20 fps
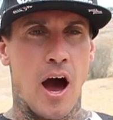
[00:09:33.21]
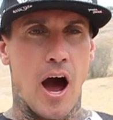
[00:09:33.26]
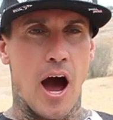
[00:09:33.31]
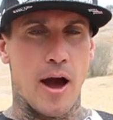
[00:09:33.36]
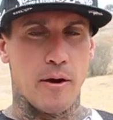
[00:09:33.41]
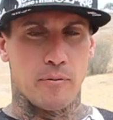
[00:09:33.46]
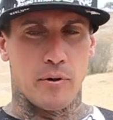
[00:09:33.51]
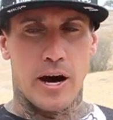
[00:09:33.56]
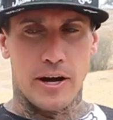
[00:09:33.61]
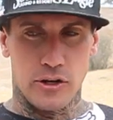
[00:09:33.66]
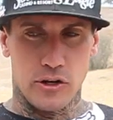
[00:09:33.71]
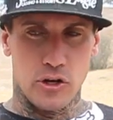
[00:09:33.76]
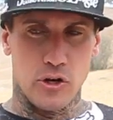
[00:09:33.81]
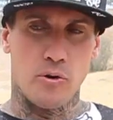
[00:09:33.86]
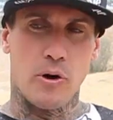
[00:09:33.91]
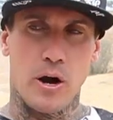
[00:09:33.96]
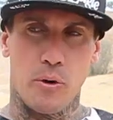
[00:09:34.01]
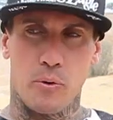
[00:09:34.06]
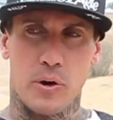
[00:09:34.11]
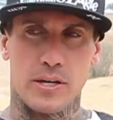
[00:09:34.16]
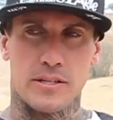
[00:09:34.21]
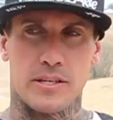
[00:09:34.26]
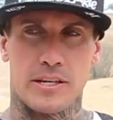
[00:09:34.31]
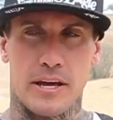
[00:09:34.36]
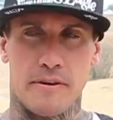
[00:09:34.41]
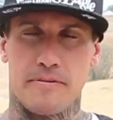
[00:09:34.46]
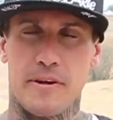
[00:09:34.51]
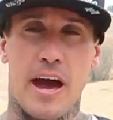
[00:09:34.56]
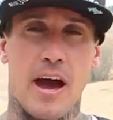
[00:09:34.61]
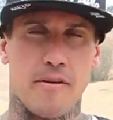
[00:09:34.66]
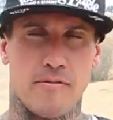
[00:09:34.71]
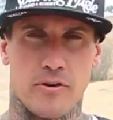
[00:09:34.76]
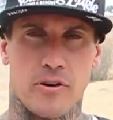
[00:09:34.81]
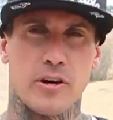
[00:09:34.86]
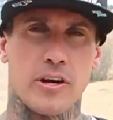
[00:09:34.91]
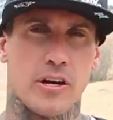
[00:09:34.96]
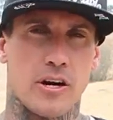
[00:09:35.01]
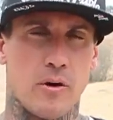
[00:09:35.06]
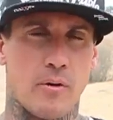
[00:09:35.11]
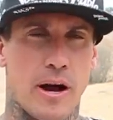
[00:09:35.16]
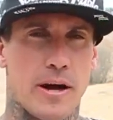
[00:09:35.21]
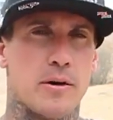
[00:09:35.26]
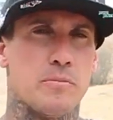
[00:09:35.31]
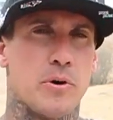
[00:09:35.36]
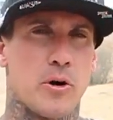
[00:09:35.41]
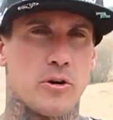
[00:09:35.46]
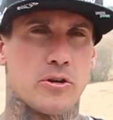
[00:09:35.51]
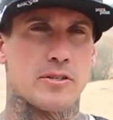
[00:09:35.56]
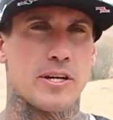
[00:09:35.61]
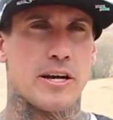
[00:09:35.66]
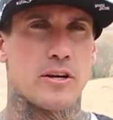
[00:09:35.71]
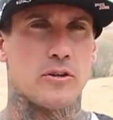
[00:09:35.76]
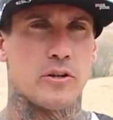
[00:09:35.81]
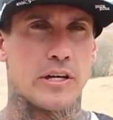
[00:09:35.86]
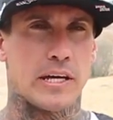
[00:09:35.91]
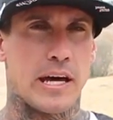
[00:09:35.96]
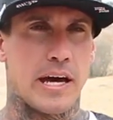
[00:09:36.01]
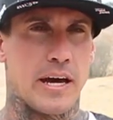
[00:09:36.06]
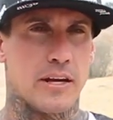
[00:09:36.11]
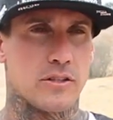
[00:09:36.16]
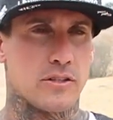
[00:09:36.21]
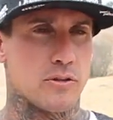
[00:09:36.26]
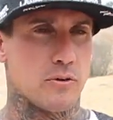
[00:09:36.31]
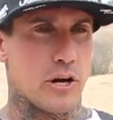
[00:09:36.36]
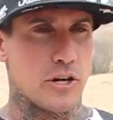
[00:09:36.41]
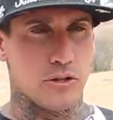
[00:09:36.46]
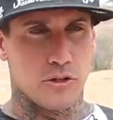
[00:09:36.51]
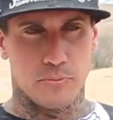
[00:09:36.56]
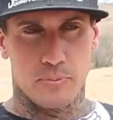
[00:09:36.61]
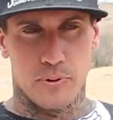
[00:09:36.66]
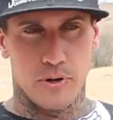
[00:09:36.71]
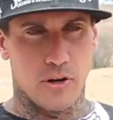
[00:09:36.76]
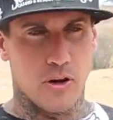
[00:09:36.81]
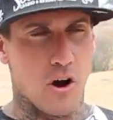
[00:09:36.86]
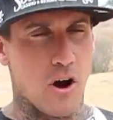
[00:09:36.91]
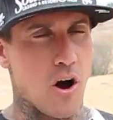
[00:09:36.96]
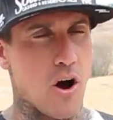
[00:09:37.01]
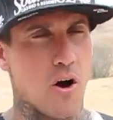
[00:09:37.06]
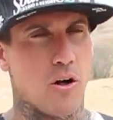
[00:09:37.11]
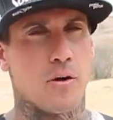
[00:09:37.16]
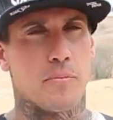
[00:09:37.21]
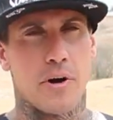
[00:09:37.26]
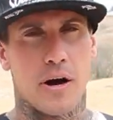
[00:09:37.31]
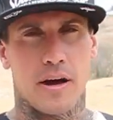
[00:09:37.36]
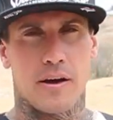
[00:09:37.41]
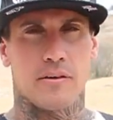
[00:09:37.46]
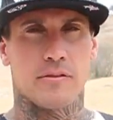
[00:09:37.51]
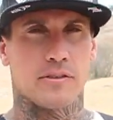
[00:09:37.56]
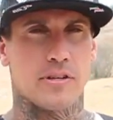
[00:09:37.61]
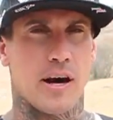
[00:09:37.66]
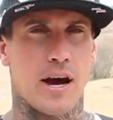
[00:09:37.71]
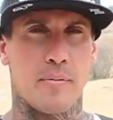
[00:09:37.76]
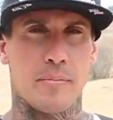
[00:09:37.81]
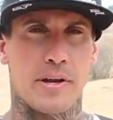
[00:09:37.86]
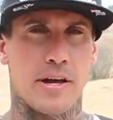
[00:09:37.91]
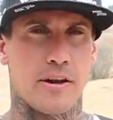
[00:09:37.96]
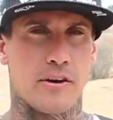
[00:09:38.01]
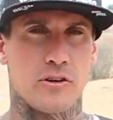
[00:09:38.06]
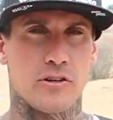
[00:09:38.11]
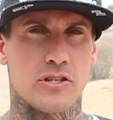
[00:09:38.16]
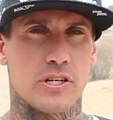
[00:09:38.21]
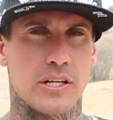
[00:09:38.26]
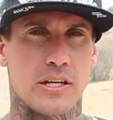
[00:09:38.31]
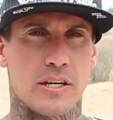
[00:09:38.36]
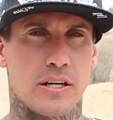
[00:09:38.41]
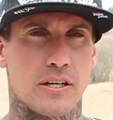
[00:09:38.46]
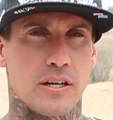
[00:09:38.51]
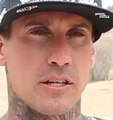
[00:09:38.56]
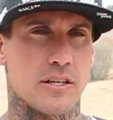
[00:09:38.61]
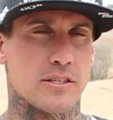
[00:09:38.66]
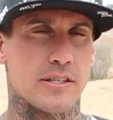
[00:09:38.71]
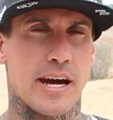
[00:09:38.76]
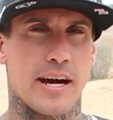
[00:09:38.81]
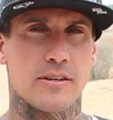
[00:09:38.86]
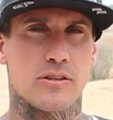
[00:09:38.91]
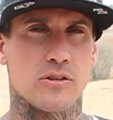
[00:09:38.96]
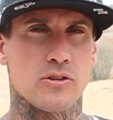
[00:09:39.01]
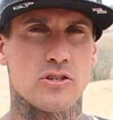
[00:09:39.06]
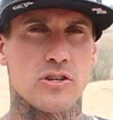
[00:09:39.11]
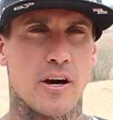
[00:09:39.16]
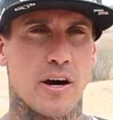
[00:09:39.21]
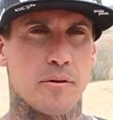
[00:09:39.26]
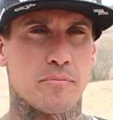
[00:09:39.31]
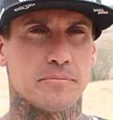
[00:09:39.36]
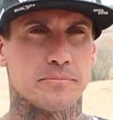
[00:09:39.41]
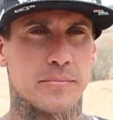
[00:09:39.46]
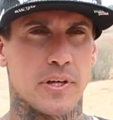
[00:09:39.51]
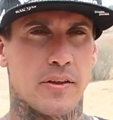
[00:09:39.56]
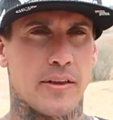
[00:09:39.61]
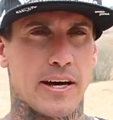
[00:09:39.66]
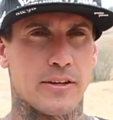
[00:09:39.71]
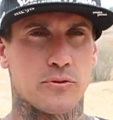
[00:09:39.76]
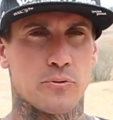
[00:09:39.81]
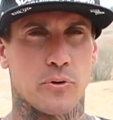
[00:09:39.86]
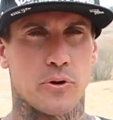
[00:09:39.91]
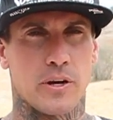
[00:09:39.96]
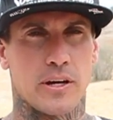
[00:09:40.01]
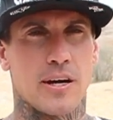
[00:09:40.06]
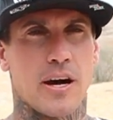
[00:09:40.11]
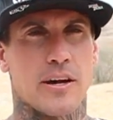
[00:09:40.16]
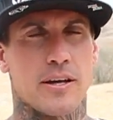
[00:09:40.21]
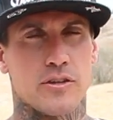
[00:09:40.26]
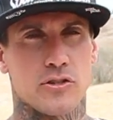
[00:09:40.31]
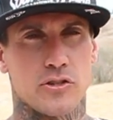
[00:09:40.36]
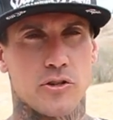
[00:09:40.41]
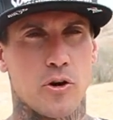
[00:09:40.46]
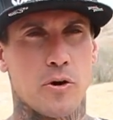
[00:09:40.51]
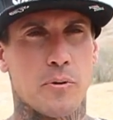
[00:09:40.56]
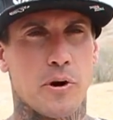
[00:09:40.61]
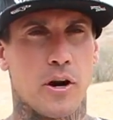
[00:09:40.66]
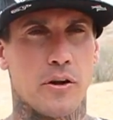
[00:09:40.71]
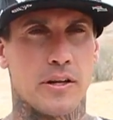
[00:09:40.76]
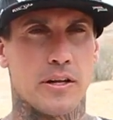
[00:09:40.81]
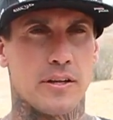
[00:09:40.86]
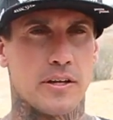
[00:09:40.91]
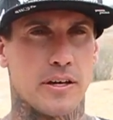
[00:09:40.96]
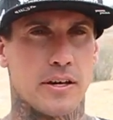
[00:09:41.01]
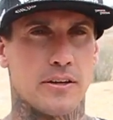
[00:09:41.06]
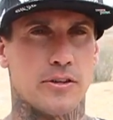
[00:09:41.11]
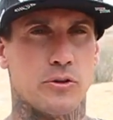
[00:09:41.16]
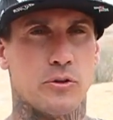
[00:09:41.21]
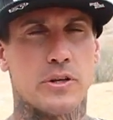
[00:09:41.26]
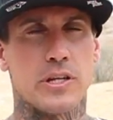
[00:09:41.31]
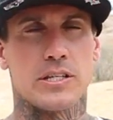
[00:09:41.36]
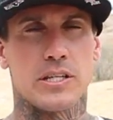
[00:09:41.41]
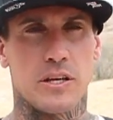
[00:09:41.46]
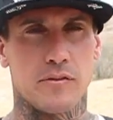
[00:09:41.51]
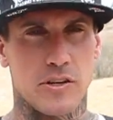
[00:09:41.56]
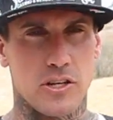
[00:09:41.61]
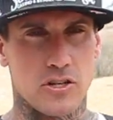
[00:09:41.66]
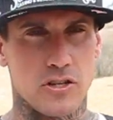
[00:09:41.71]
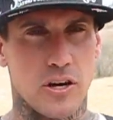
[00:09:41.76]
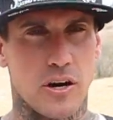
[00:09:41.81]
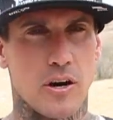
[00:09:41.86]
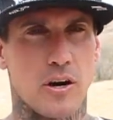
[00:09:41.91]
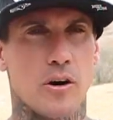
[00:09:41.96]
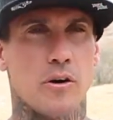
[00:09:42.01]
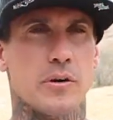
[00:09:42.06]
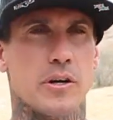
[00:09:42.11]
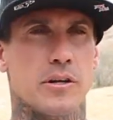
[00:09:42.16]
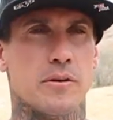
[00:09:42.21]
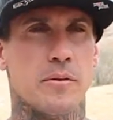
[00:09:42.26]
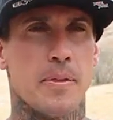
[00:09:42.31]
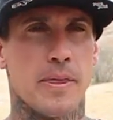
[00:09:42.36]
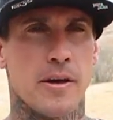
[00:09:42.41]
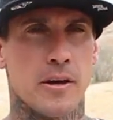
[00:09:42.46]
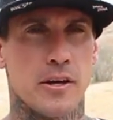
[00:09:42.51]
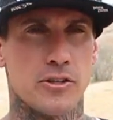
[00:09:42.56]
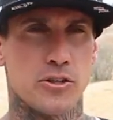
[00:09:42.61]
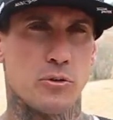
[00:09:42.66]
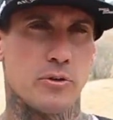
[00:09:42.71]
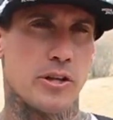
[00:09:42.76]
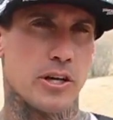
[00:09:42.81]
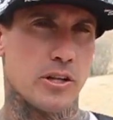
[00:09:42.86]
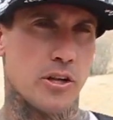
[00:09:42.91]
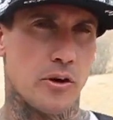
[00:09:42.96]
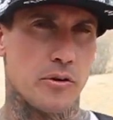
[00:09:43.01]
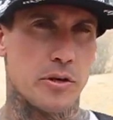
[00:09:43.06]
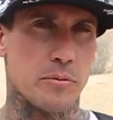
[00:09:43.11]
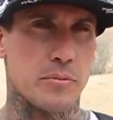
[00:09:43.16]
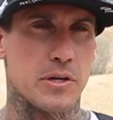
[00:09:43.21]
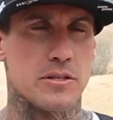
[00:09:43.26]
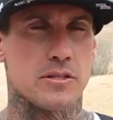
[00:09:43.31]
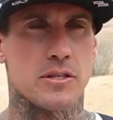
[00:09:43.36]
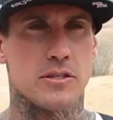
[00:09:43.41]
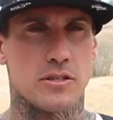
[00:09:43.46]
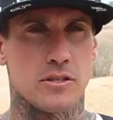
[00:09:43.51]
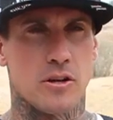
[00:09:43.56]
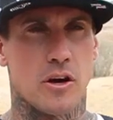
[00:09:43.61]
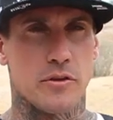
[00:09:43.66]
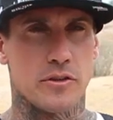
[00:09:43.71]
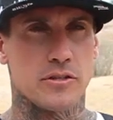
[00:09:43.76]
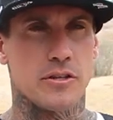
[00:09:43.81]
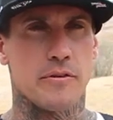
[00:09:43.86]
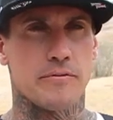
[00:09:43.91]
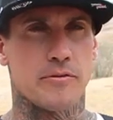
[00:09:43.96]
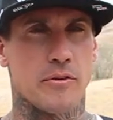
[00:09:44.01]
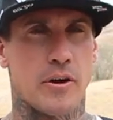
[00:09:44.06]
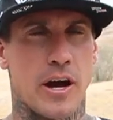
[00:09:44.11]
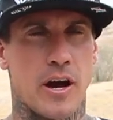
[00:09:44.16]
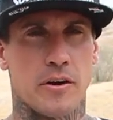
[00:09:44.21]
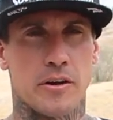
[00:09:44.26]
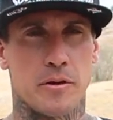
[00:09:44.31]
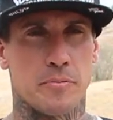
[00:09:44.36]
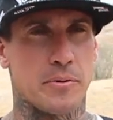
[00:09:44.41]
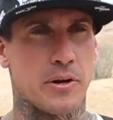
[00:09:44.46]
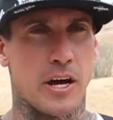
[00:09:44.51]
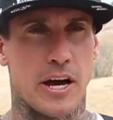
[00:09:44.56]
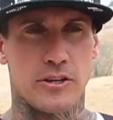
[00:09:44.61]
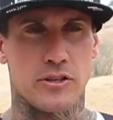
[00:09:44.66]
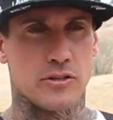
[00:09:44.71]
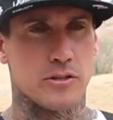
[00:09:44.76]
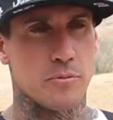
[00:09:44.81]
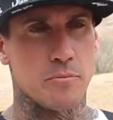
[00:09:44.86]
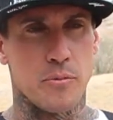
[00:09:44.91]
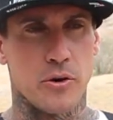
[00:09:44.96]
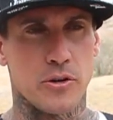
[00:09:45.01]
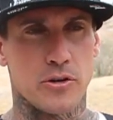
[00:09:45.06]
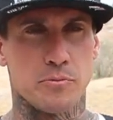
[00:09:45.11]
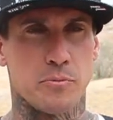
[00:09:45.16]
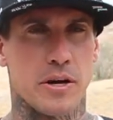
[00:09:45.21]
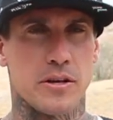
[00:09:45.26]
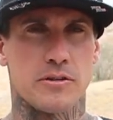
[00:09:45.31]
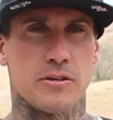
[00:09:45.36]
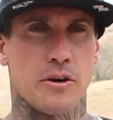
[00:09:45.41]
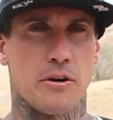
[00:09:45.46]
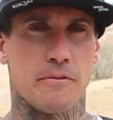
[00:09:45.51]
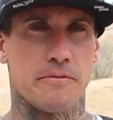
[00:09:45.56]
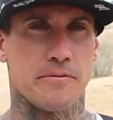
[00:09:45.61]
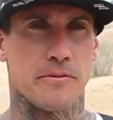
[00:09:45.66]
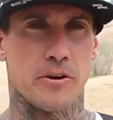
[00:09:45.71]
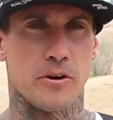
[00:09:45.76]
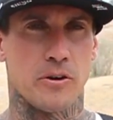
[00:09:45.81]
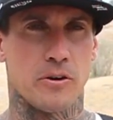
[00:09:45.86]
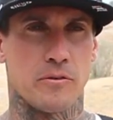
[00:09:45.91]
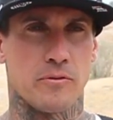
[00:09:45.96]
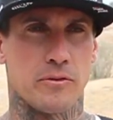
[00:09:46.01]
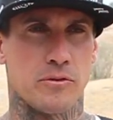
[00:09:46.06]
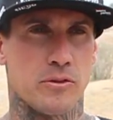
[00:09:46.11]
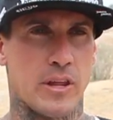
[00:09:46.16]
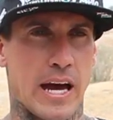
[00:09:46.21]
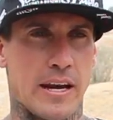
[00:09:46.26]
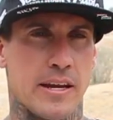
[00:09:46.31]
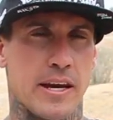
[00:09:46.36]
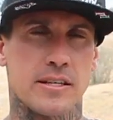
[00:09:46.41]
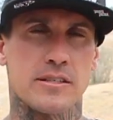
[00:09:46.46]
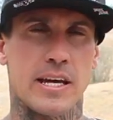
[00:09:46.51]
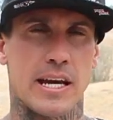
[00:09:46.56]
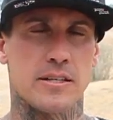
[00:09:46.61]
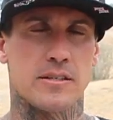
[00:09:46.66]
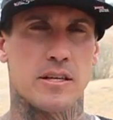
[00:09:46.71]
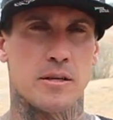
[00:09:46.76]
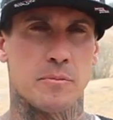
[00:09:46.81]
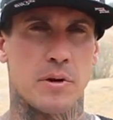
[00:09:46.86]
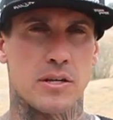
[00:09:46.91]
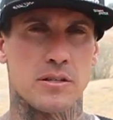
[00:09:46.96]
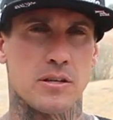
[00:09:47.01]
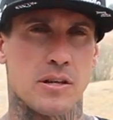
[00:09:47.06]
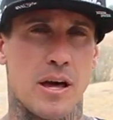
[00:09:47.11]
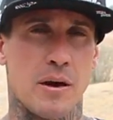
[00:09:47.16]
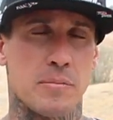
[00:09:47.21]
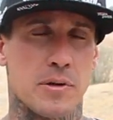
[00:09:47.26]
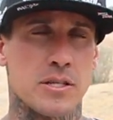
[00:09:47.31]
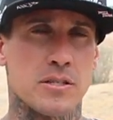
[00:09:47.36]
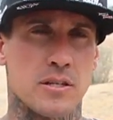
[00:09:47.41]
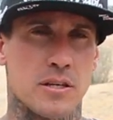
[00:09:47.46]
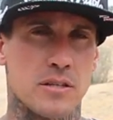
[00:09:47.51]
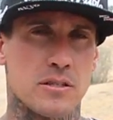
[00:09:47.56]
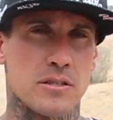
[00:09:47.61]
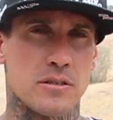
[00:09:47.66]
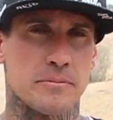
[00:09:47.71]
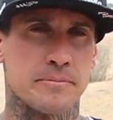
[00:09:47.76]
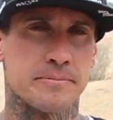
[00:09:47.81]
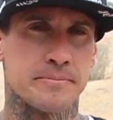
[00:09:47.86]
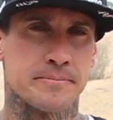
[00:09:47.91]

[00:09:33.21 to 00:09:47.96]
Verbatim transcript: I, I, knew I wasn't, if ever, gonna ride a motorcycle again, so I just put all my time and energy into this tattoo shop, and that's where it kind of snowballed into doing the TV show and doing the clothing business and all the stuff around it. But I just immersed myself for that next 18 months in that business.